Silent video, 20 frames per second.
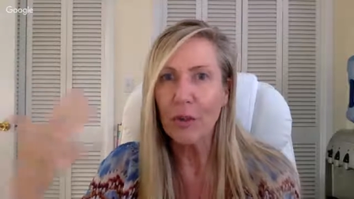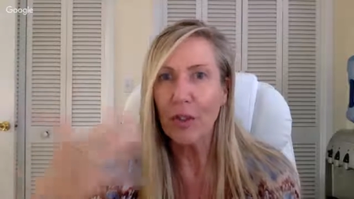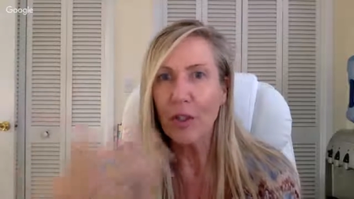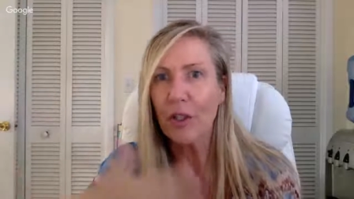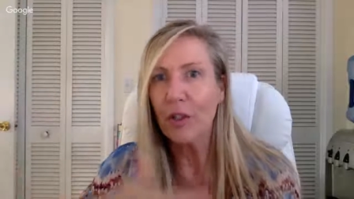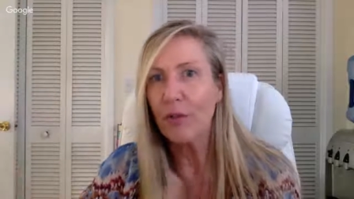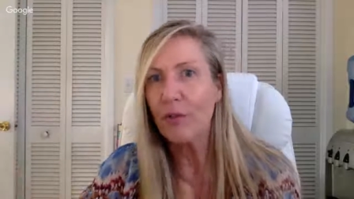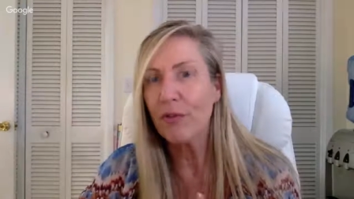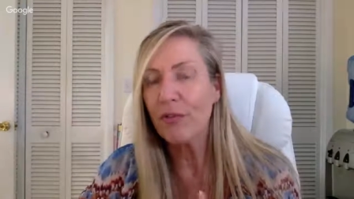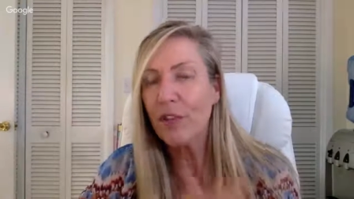They're
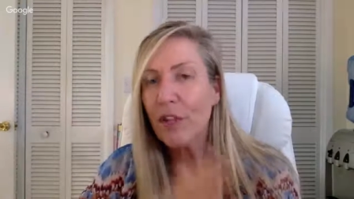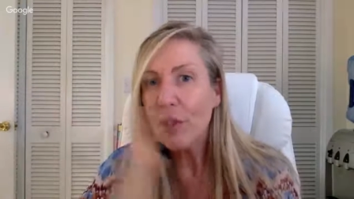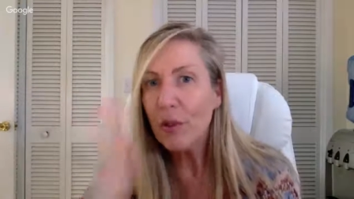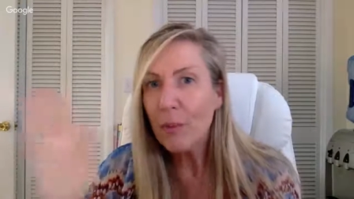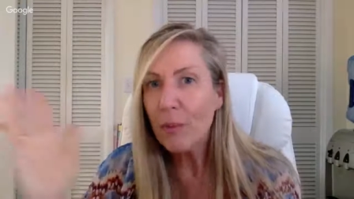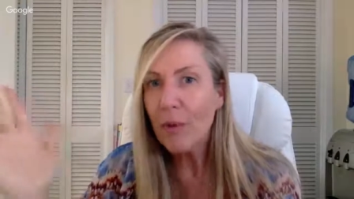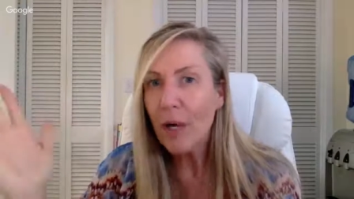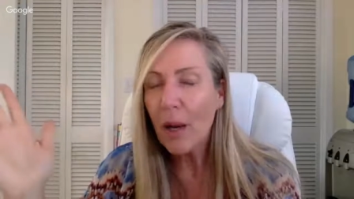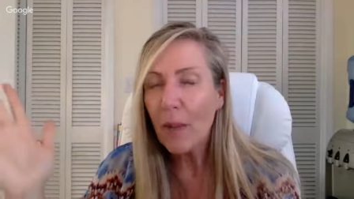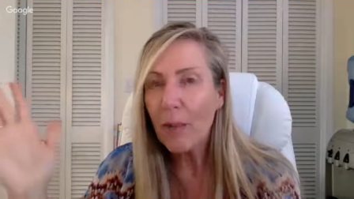going to
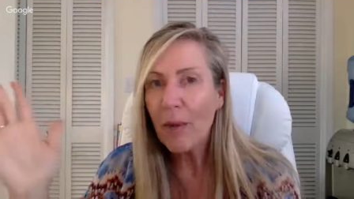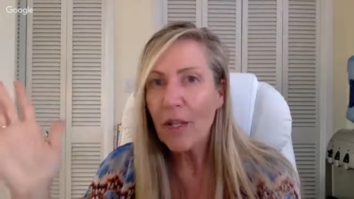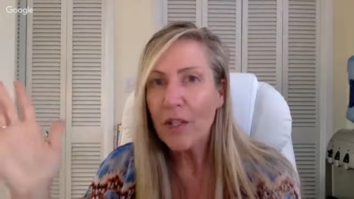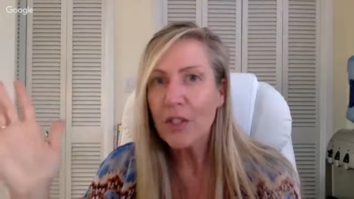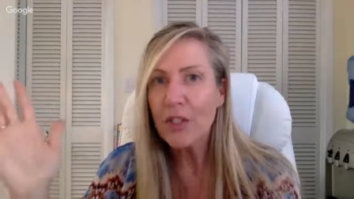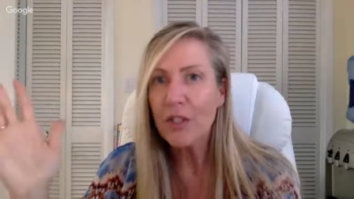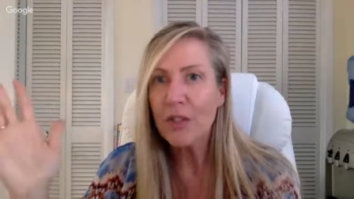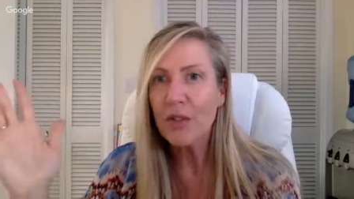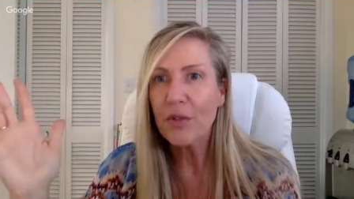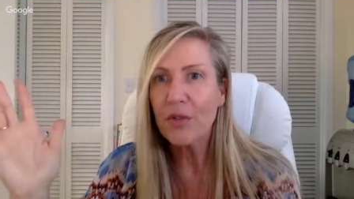film a
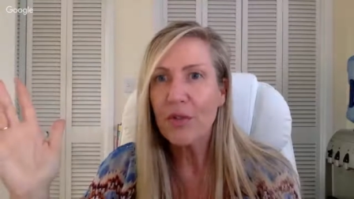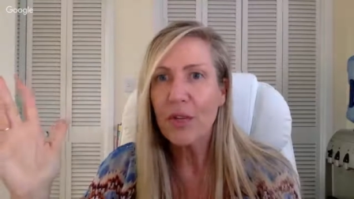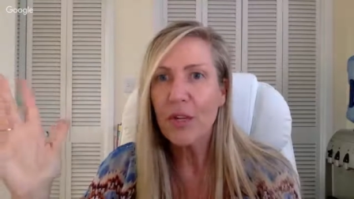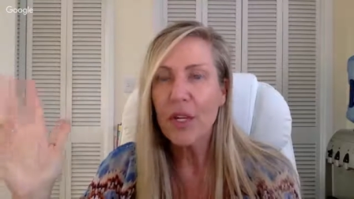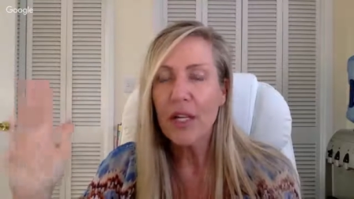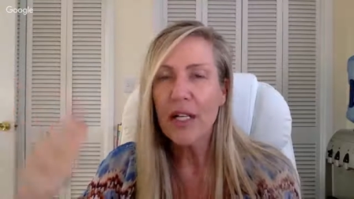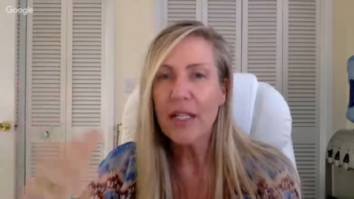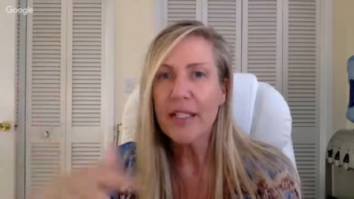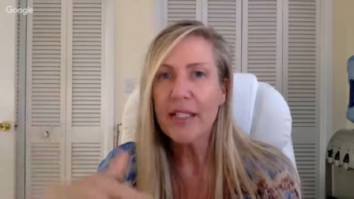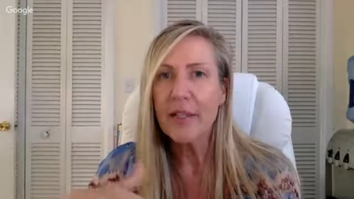bunch of
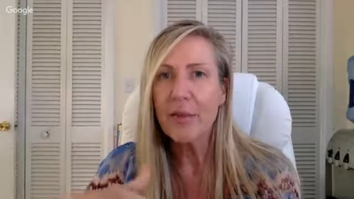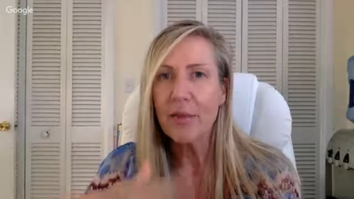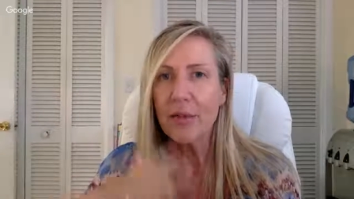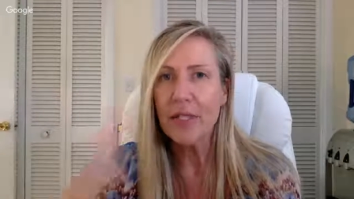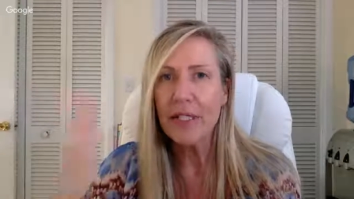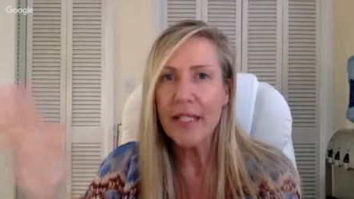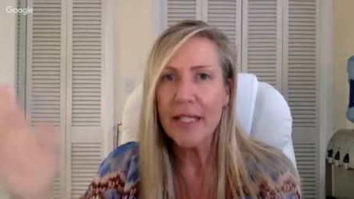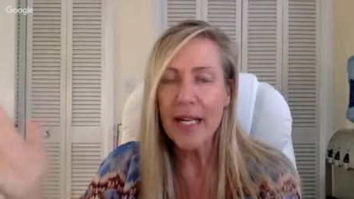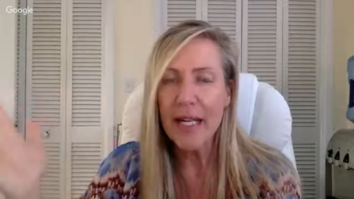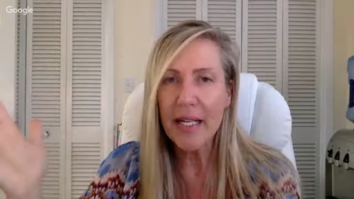
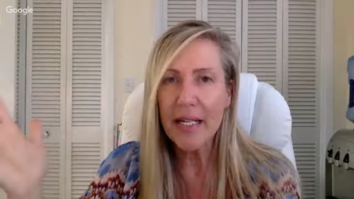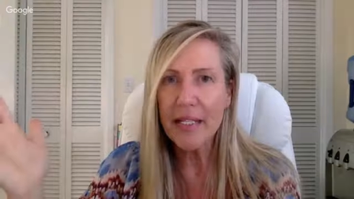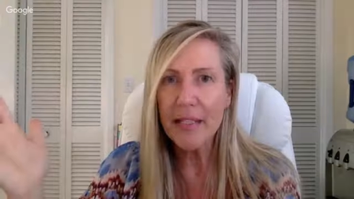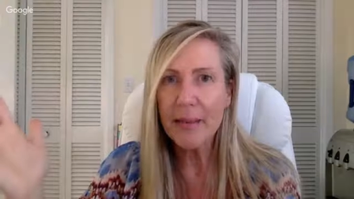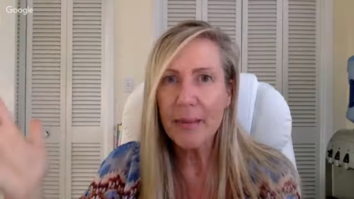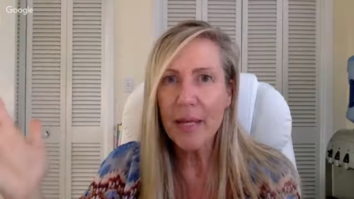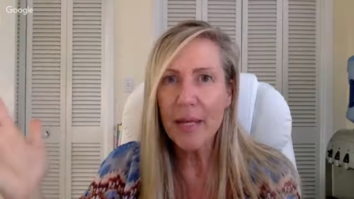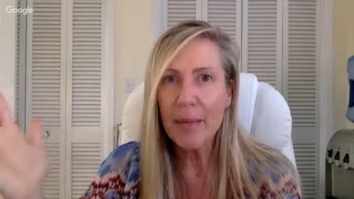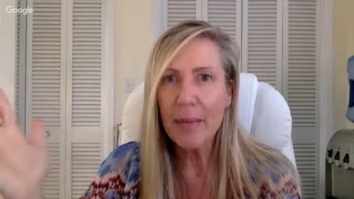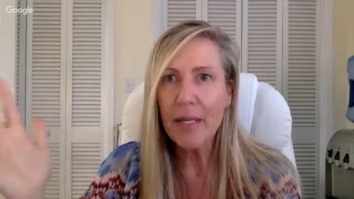different takes
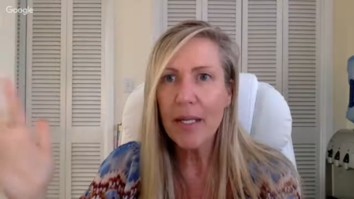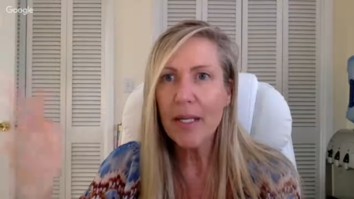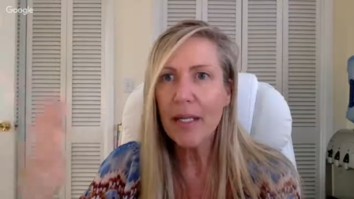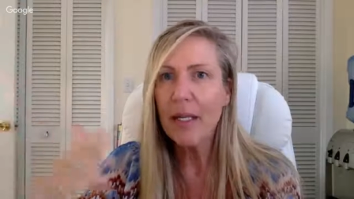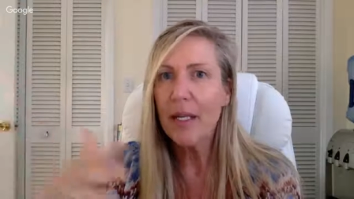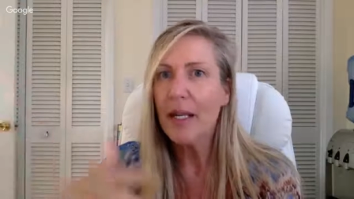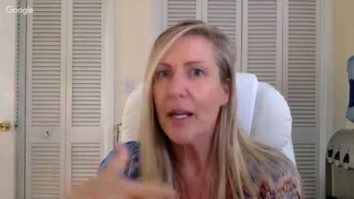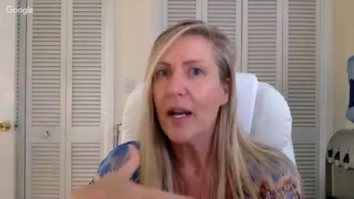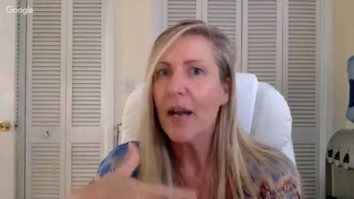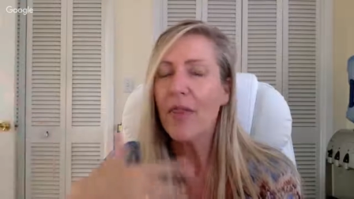
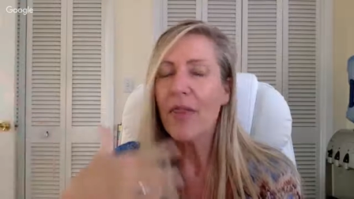maybe,